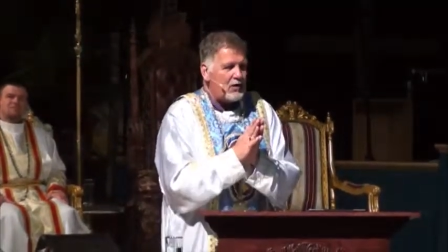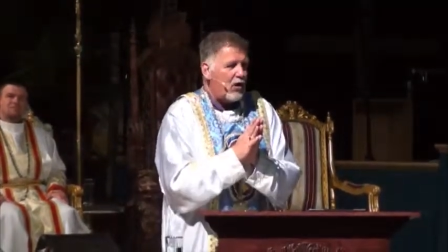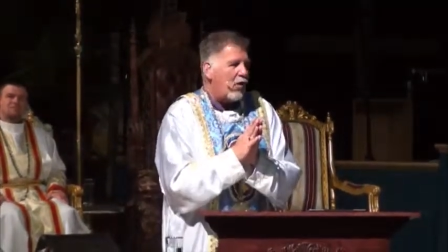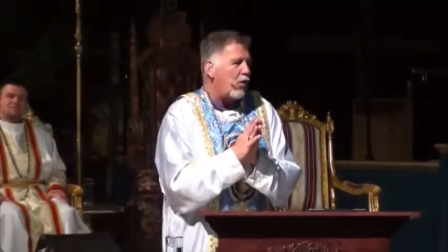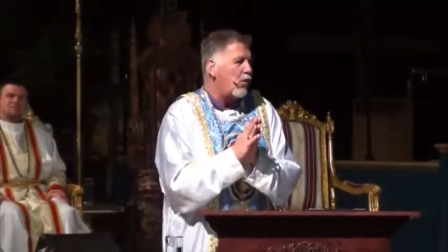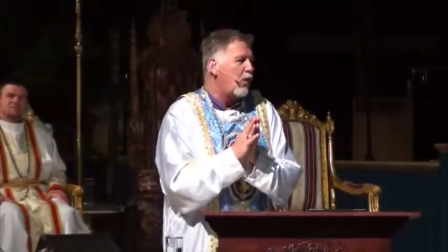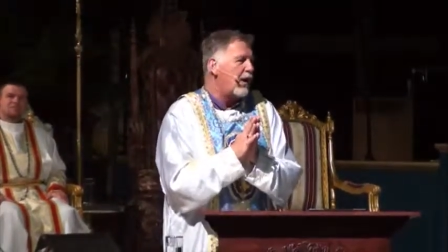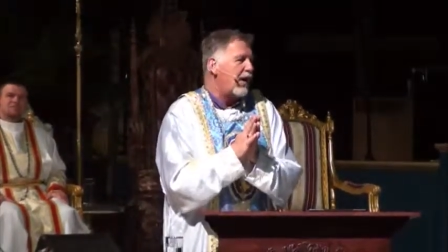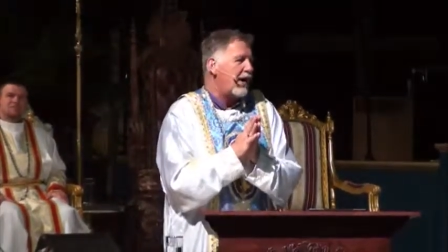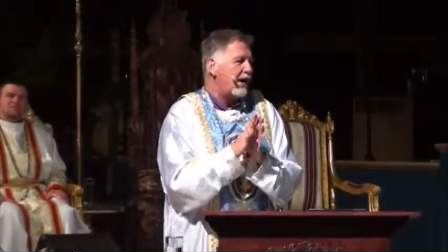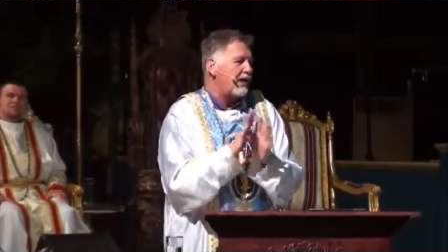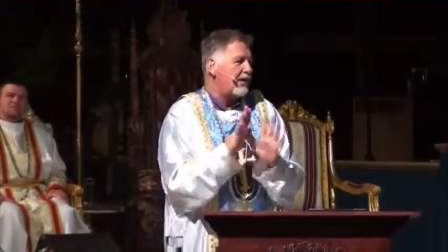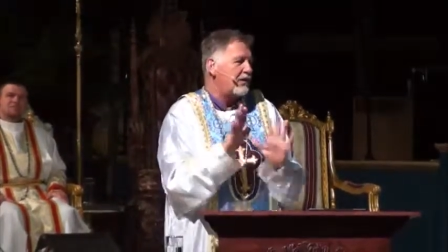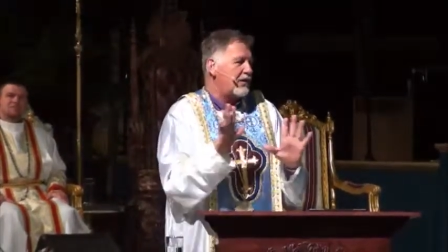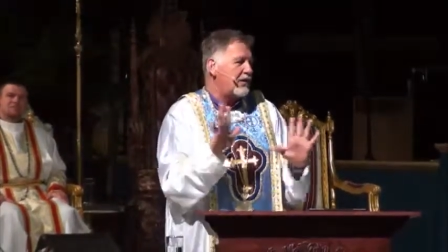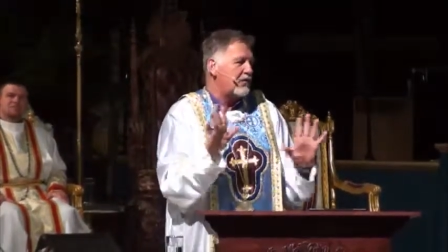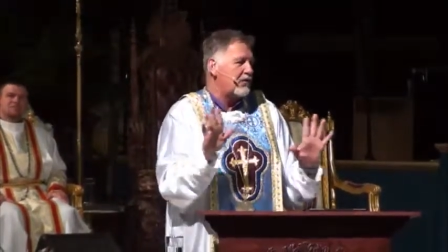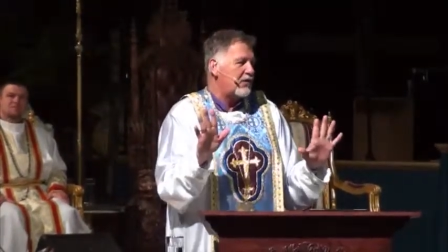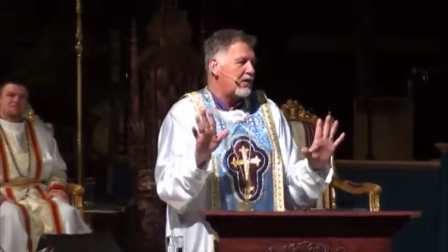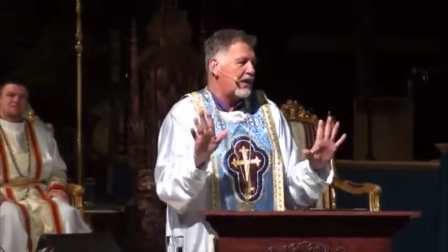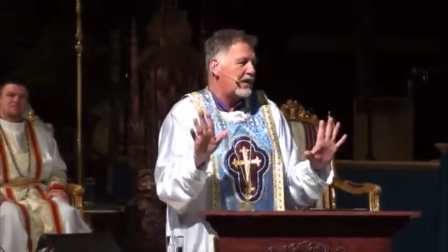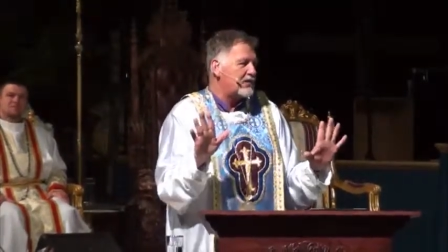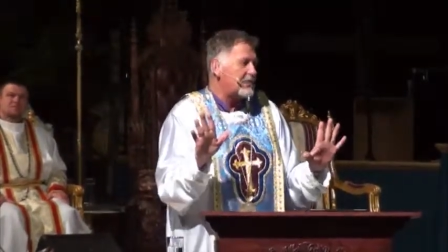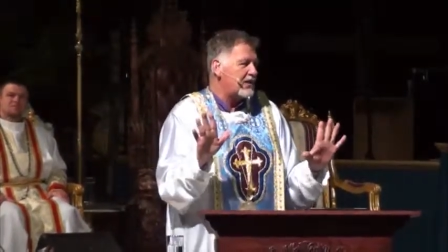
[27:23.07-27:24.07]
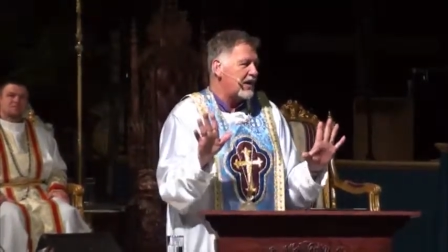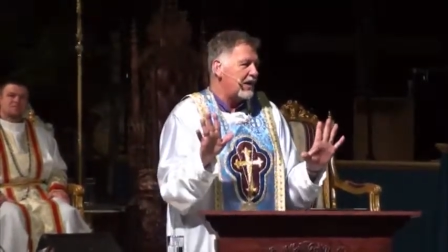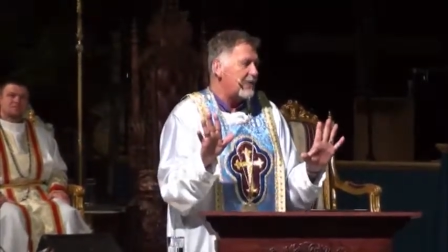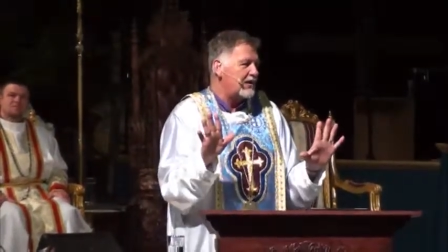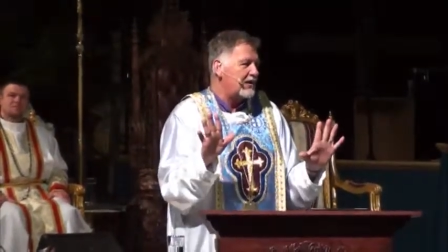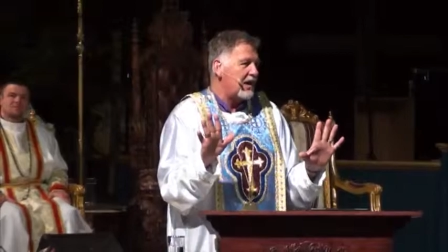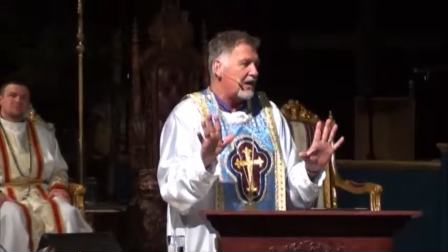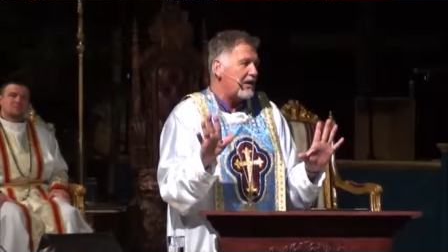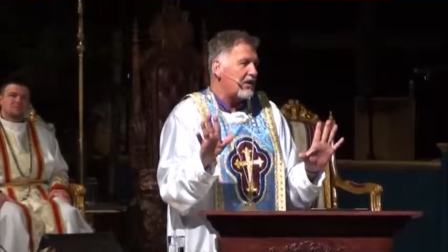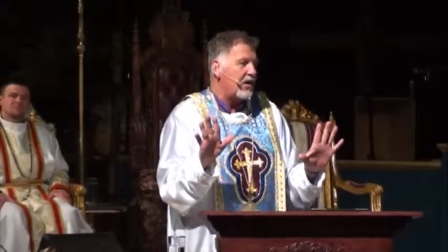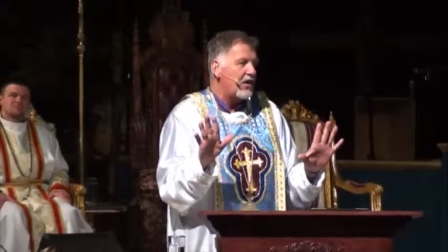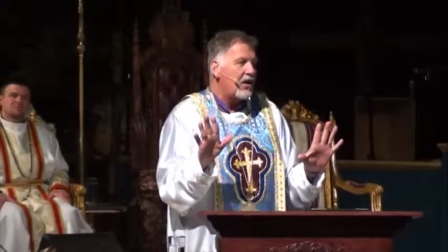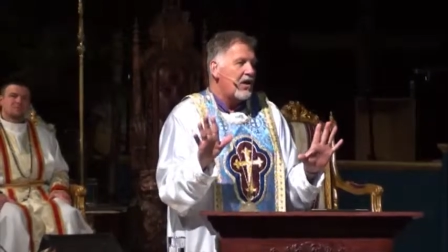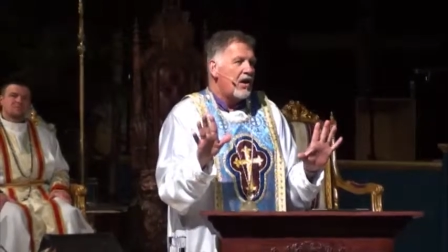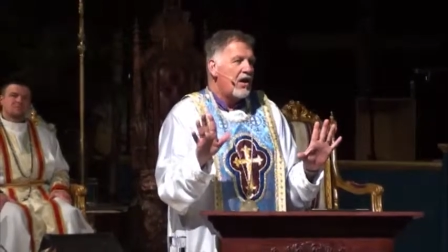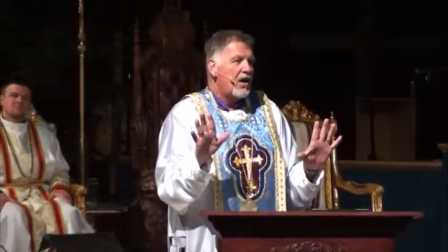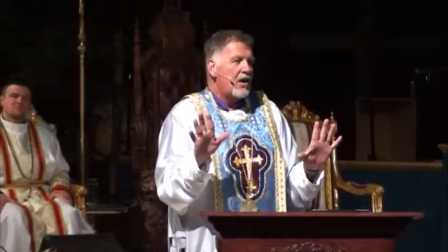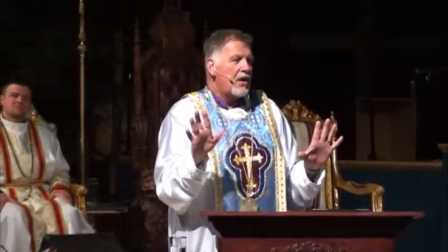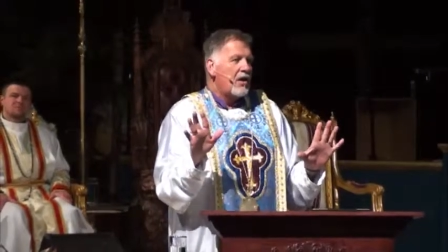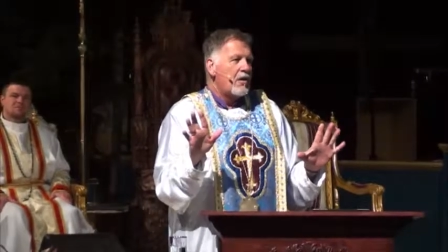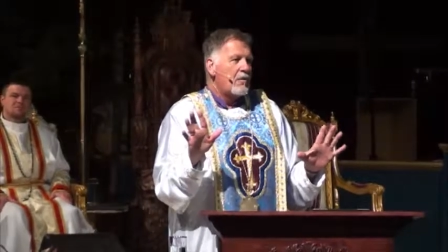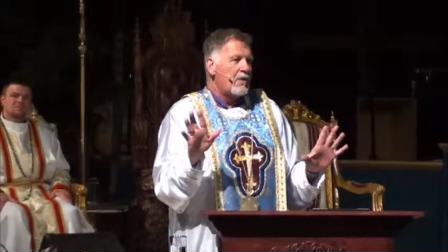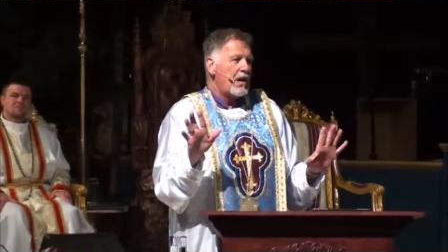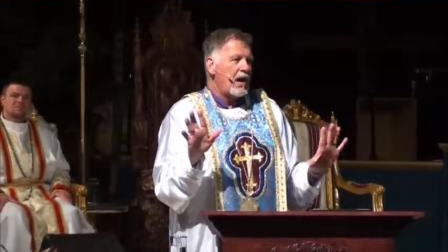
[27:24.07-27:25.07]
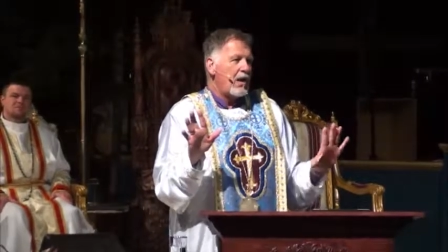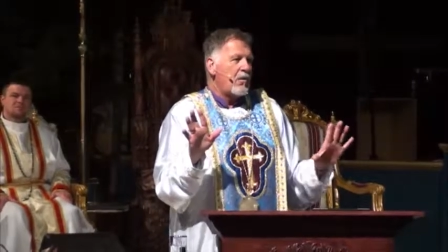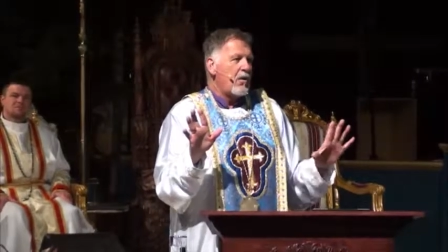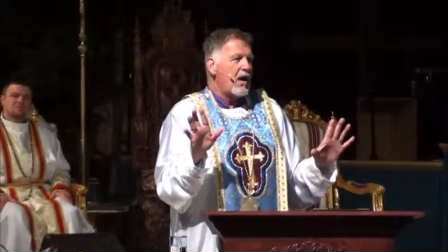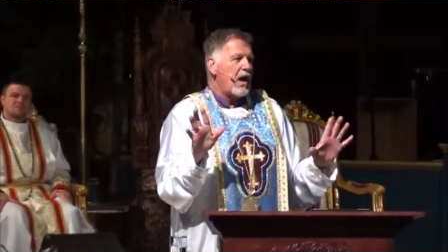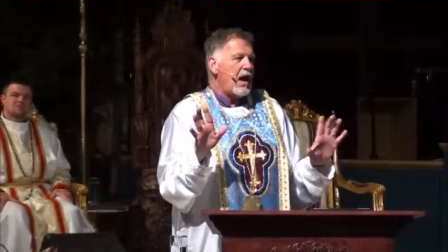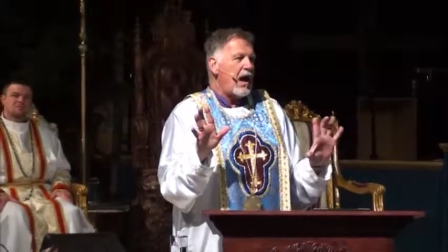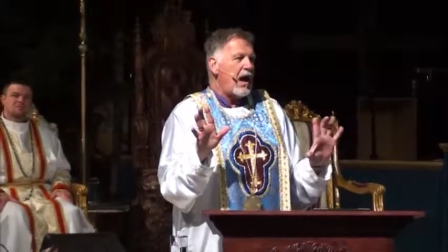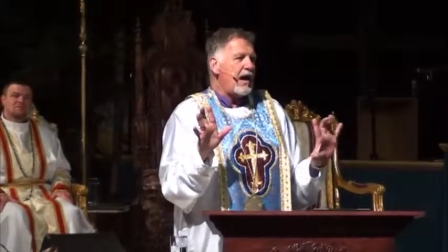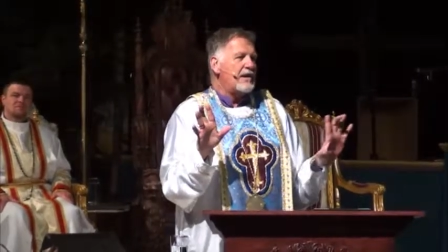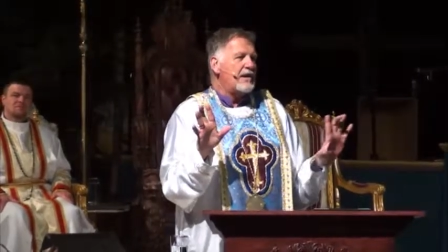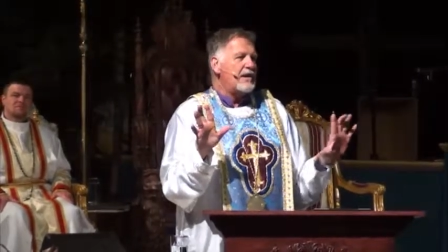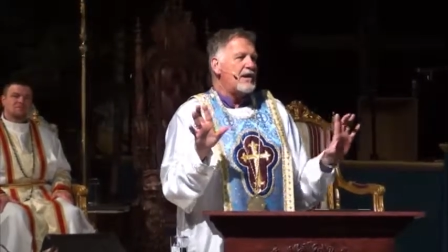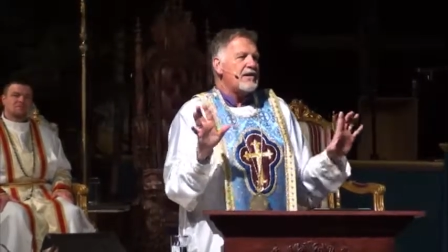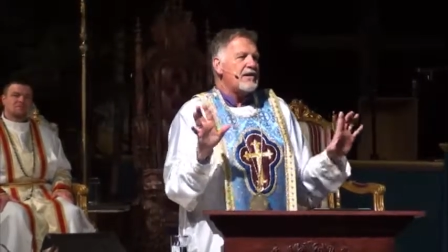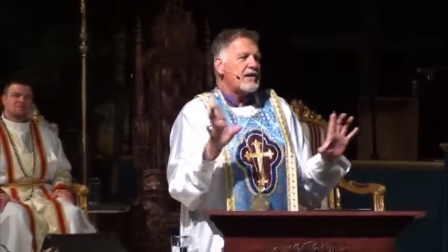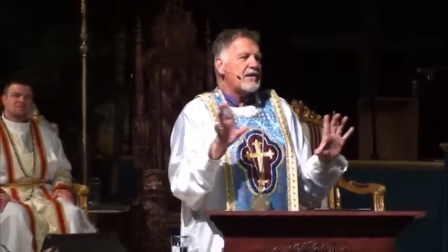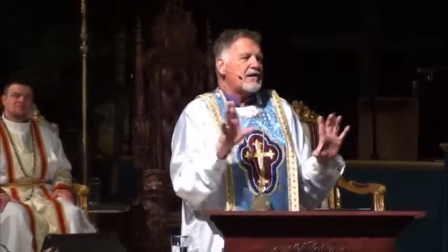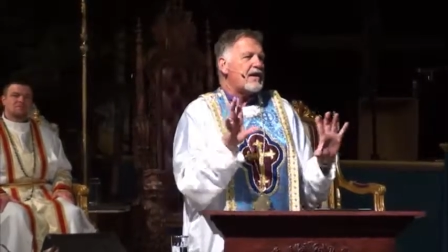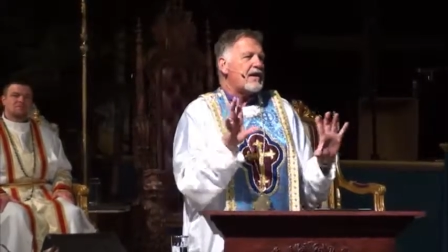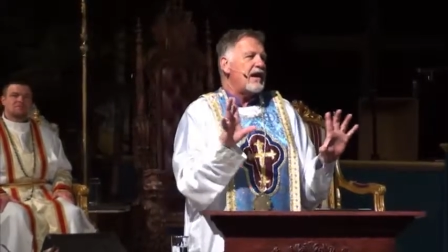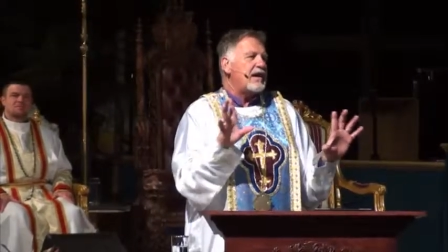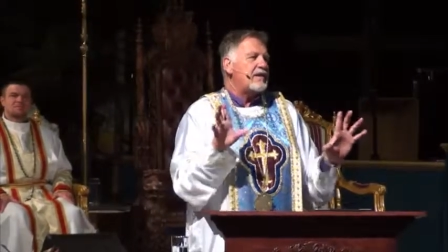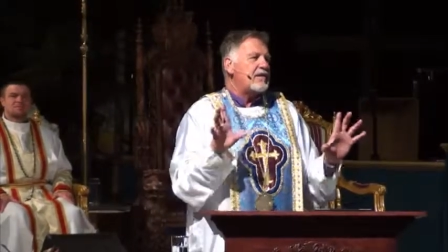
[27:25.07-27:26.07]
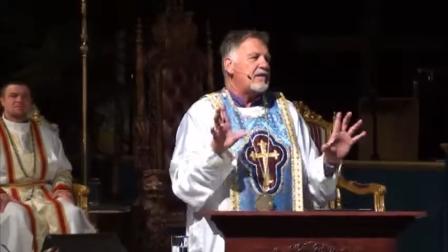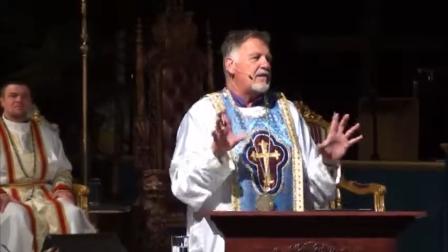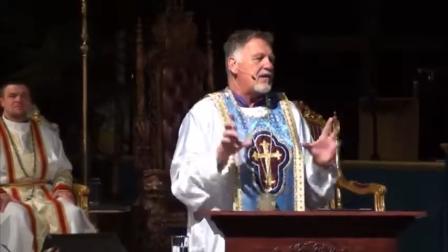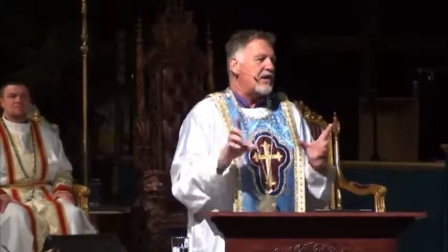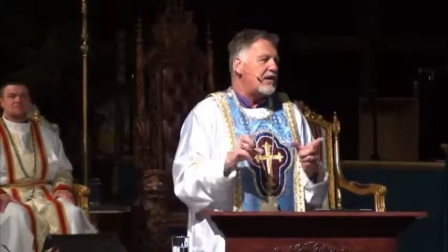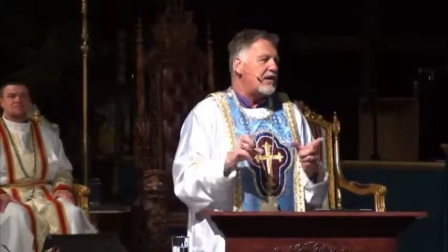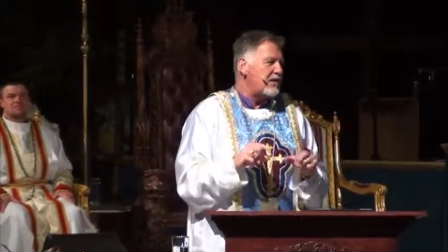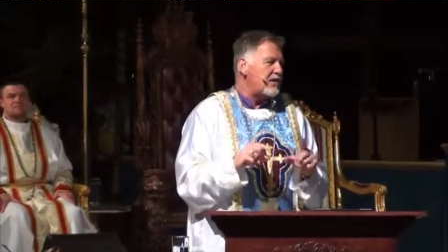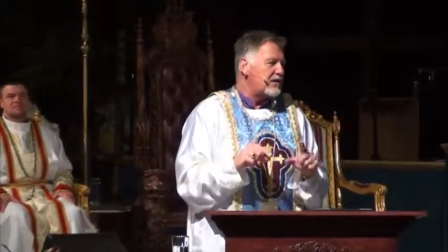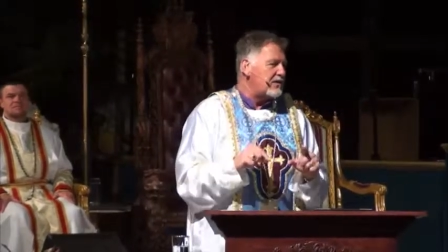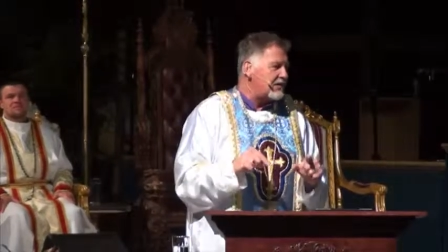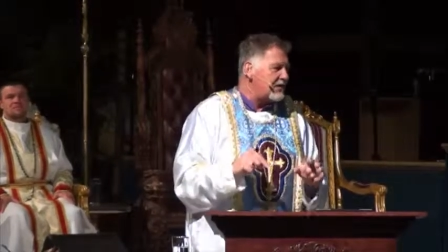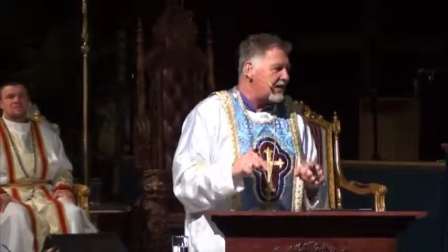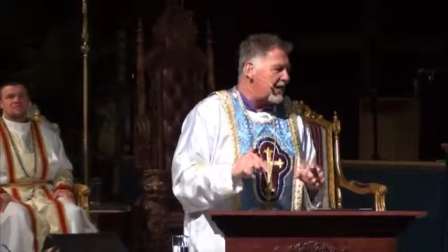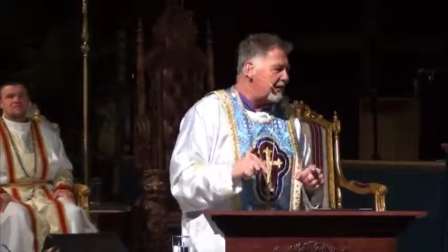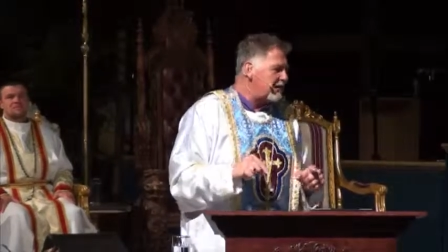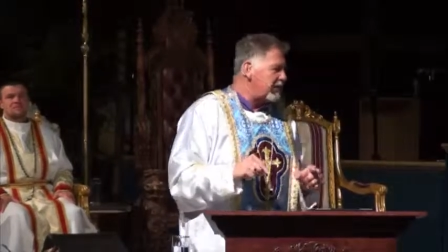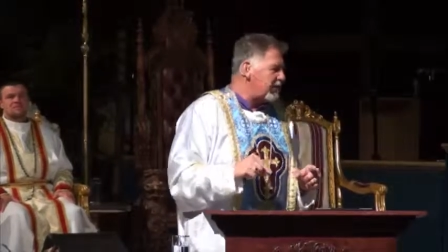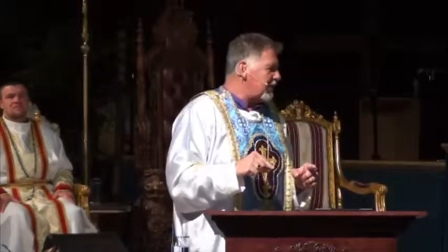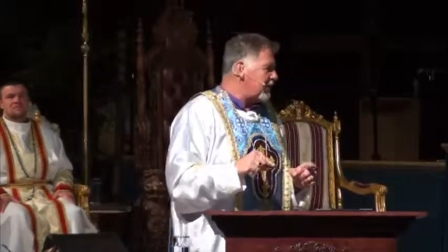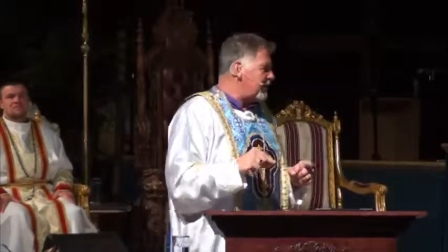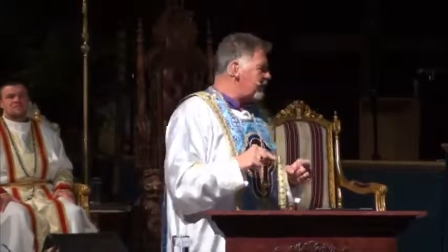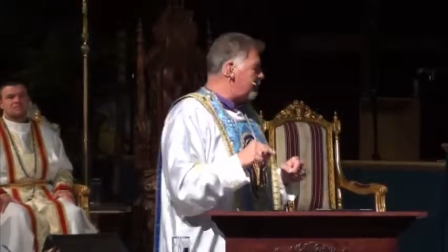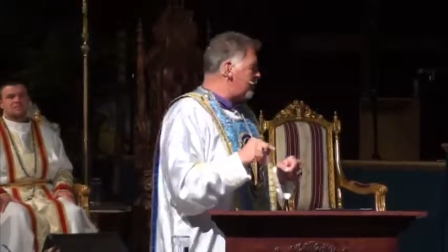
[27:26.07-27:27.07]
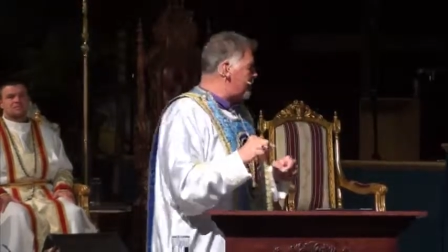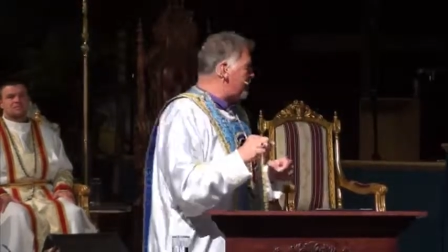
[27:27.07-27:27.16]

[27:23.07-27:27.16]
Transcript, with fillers: no way the direction I thought. It would. But I want I need to thank Deacon Severus